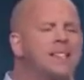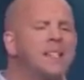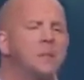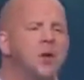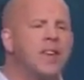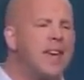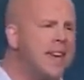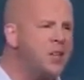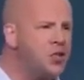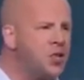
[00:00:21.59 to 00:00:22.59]
seen the movie
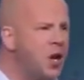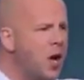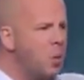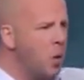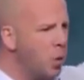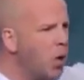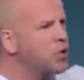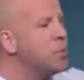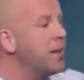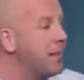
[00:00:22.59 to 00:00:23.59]
Hitch with Will
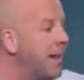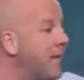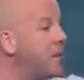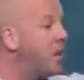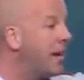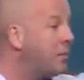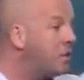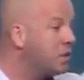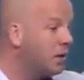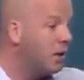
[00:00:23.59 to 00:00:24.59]
Smith and Kevin
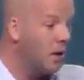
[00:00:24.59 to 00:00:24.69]
James?